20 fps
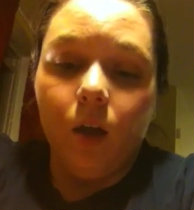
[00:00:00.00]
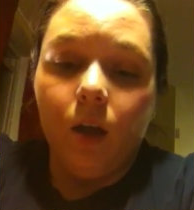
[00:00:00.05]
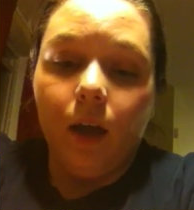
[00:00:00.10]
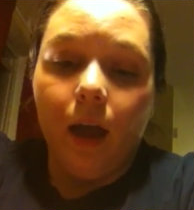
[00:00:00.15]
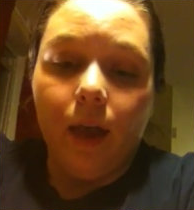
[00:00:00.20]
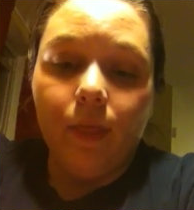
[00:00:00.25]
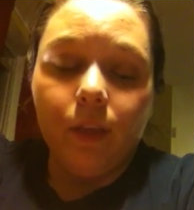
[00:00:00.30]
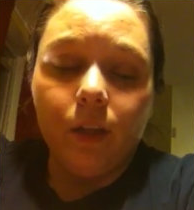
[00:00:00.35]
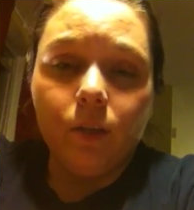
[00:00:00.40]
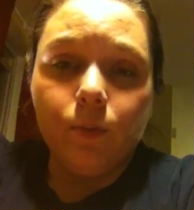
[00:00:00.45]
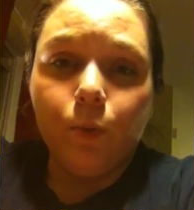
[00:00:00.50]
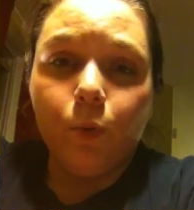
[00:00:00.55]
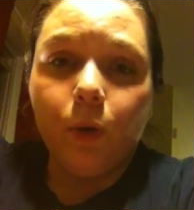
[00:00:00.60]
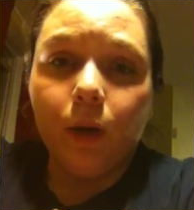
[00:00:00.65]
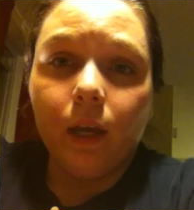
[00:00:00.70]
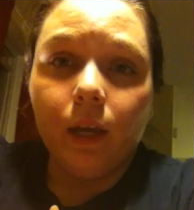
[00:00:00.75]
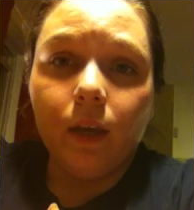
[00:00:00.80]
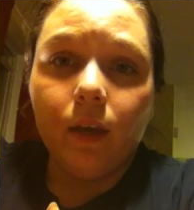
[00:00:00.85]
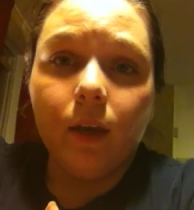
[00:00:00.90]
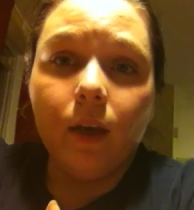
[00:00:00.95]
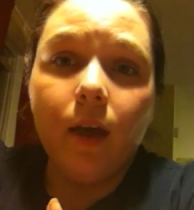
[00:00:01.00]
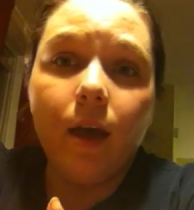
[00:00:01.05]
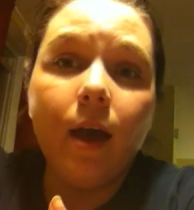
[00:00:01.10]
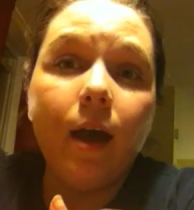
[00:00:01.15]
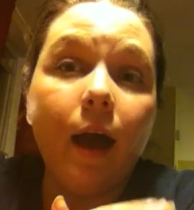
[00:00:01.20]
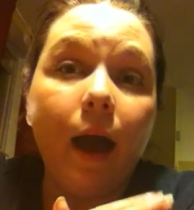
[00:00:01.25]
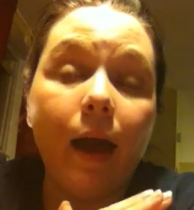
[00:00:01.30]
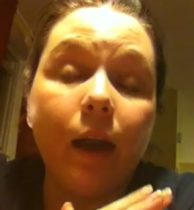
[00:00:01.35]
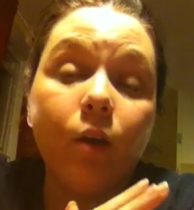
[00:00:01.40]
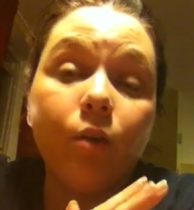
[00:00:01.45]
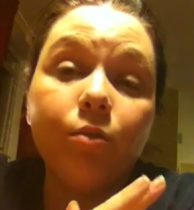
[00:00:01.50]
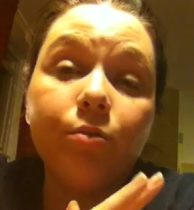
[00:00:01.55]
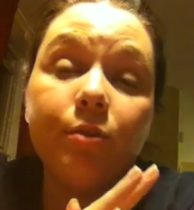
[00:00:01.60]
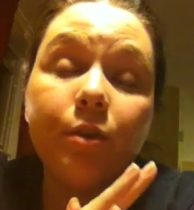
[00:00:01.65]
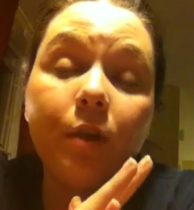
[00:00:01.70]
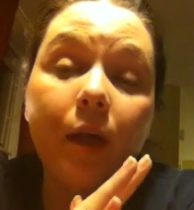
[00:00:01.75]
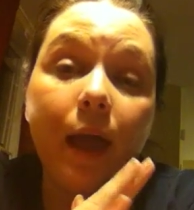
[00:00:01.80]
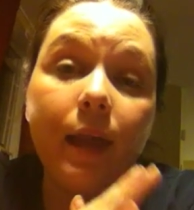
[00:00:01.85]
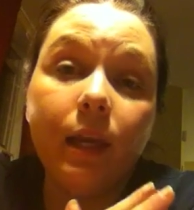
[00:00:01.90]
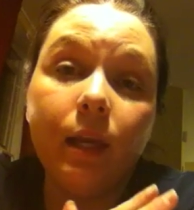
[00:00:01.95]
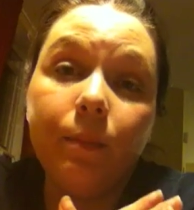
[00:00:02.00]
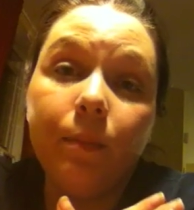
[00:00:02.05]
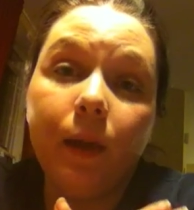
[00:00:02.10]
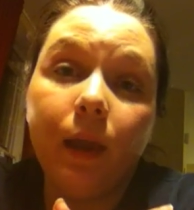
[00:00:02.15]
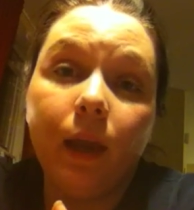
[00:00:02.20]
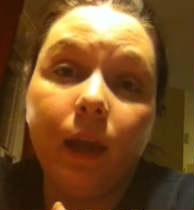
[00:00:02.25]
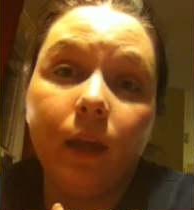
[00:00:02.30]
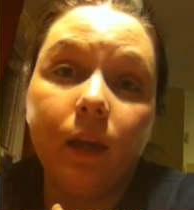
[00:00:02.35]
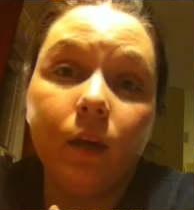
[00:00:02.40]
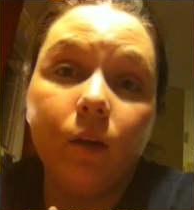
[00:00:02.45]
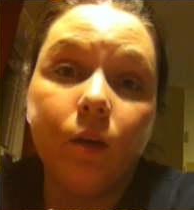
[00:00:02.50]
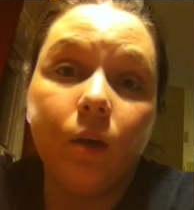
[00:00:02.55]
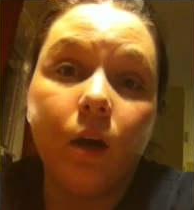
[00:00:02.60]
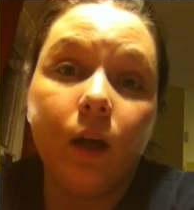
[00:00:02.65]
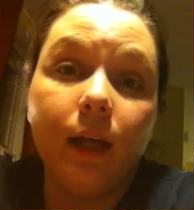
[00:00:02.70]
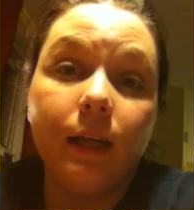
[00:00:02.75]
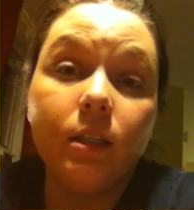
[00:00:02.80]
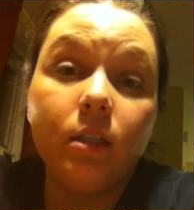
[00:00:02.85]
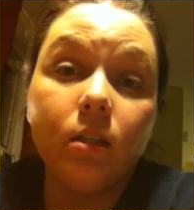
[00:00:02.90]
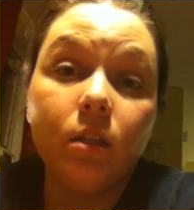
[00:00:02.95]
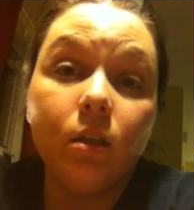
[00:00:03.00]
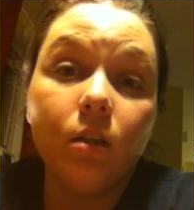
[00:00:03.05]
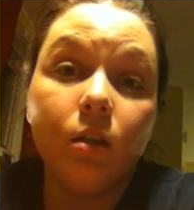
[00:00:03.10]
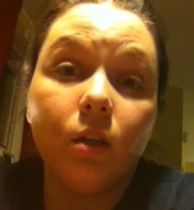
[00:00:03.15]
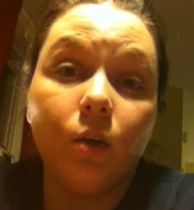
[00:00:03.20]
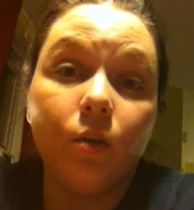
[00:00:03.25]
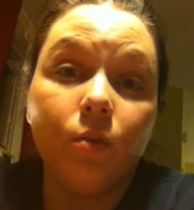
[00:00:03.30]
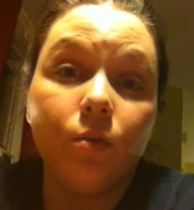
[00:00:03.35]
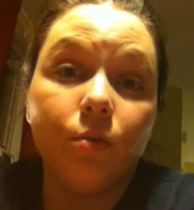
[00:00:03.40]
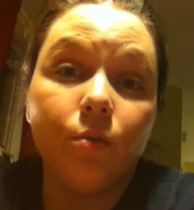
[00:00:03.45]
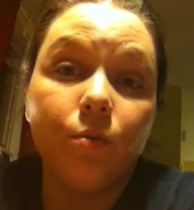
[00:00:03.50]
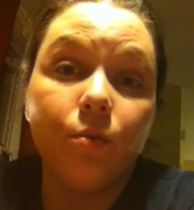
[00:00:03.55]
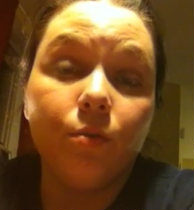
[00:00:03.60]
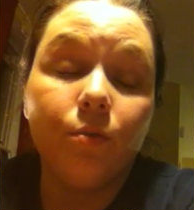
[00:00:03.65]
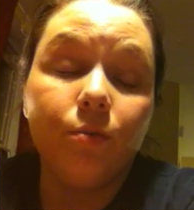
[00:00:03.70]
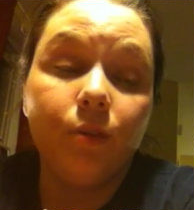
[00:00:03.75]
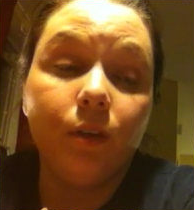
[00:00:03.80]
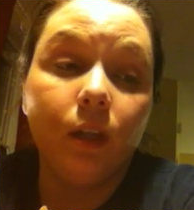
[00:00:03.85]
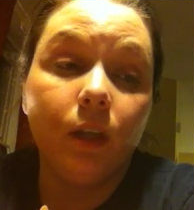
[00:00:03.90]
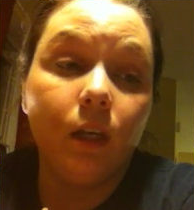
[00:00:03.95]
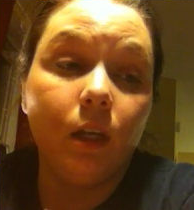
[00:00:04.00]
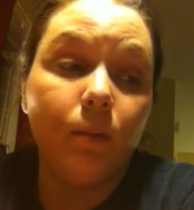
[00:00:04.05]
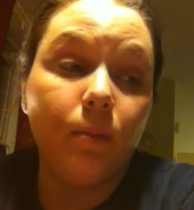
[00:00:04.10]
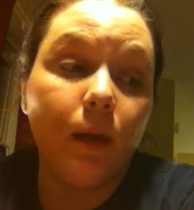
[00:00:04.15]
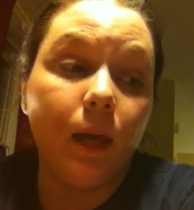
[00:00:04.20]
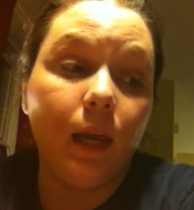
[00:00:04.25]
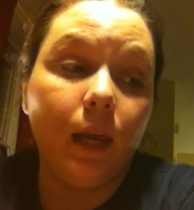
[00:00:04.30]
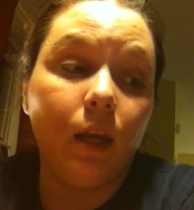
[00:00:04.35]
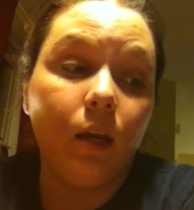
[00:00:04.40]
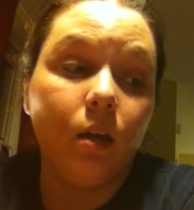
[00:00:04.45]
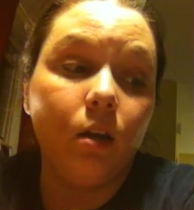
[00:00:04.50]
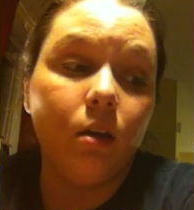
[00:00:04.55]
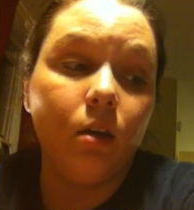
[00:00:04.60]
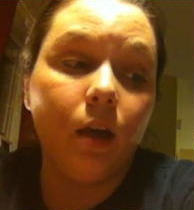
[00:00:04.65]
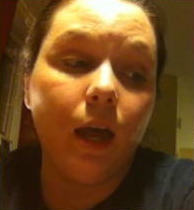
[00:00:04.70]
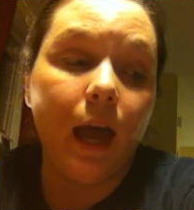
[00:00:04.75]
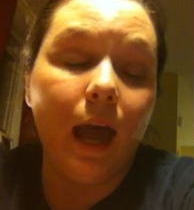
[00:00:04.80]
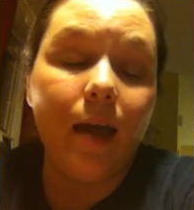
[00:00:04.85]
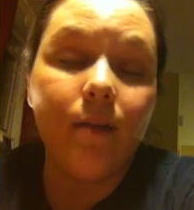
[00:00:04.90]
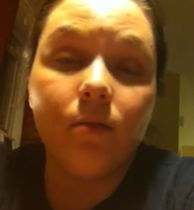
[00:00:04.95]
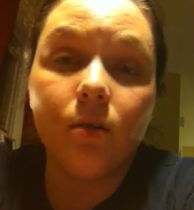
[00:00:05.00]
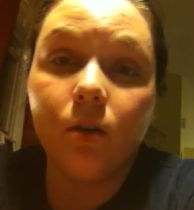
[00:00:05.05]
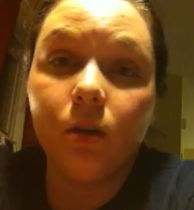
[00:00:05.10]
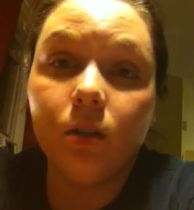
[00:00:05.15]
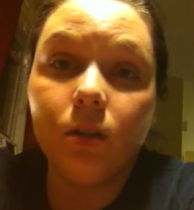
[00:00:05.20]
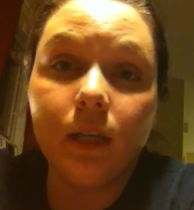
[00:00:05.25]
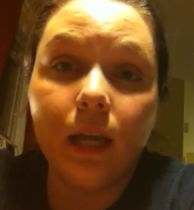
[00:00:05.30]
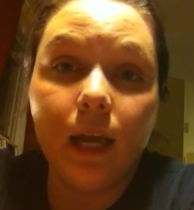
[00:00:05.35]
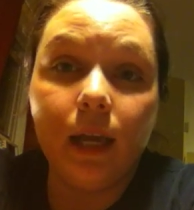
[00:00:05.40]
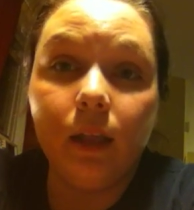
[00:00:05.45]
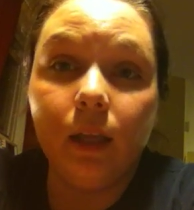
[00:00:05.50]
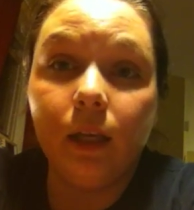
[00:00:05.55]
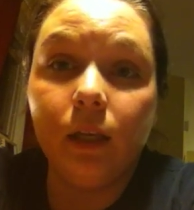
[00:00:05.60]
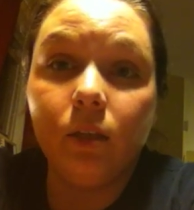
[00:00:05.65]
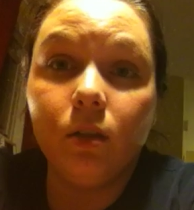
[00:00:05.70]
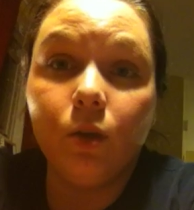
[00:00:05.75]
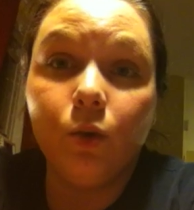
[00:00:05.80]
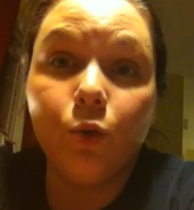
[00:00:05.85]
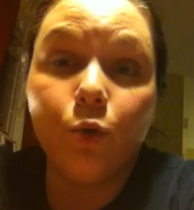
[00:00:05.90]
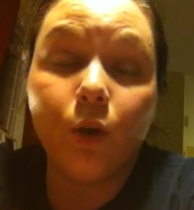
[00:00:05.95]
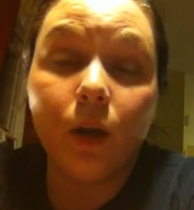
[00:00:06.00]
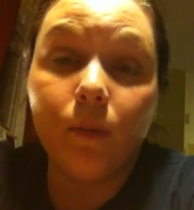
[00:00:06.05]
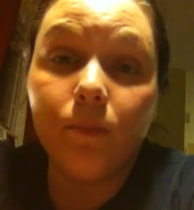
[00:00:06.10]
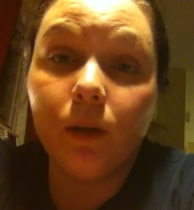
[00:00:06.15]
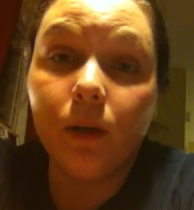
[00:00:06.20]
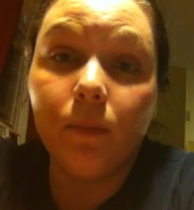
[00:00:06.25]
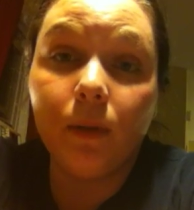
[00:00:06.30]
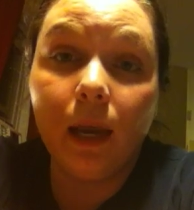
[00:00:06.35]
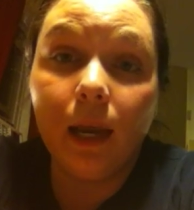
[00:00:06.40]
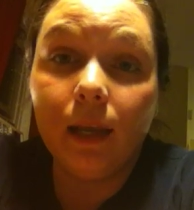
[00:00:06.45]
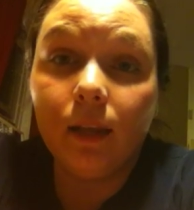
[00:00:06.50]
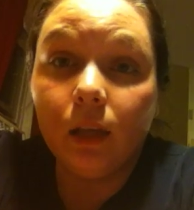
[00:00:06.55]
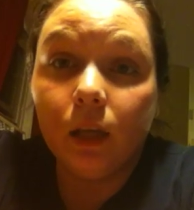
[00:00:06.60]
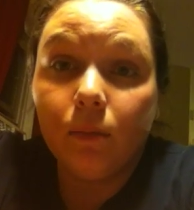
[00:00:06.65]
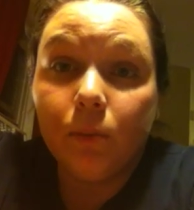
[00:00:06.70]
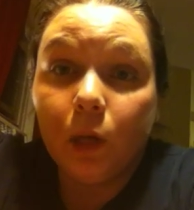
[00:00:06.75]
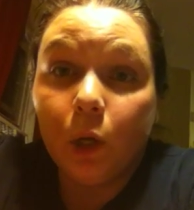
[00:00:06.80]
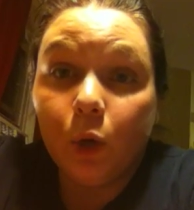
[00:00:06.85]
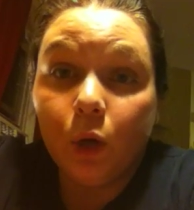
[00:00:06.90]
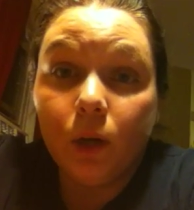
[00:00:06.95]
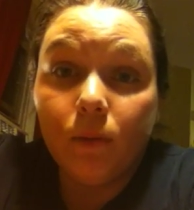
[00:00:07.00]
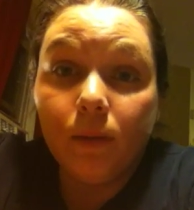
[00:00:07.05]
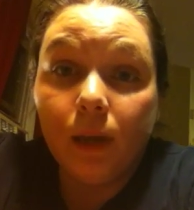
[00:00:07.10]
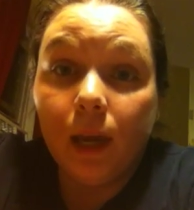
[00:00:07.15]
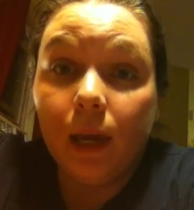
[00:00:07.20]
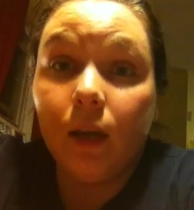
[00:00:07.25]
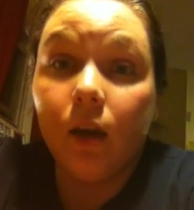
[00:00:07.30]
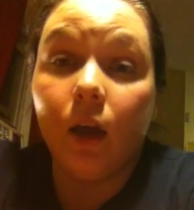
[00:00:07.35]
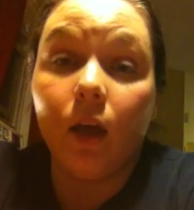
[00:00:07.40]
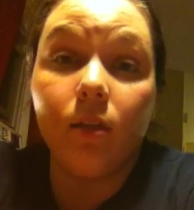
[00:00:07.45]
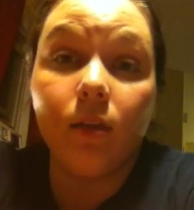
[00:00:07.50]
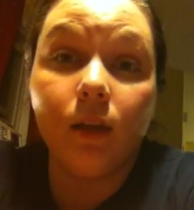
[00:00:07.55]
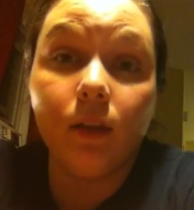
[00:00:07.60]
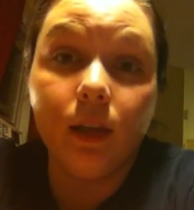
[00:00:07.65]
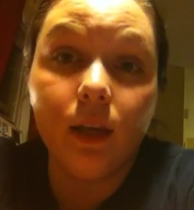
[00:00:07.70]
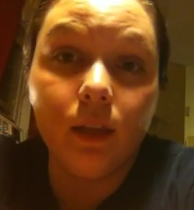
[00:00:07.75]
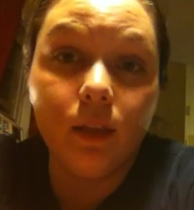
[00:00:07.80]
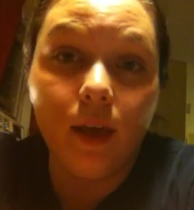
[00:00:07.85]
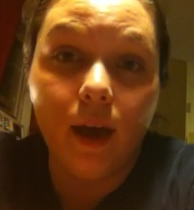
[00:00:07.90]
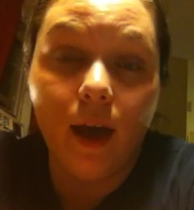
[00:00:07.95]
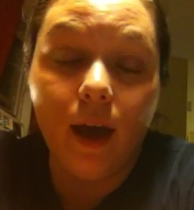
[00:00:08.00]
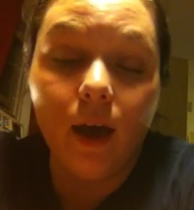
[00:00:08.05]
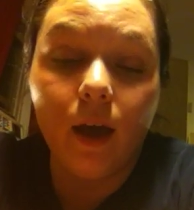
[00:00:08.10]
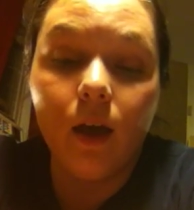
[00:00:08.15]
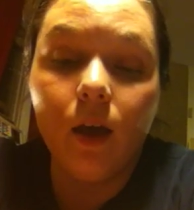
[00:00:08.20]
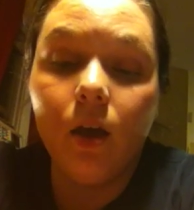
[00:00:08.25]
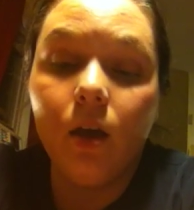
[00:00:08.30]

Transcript: At this point, I don't feel any pain at all. I still don't feel any pain. I haven't all day, like no cramping pain, like period pain, nothing like that.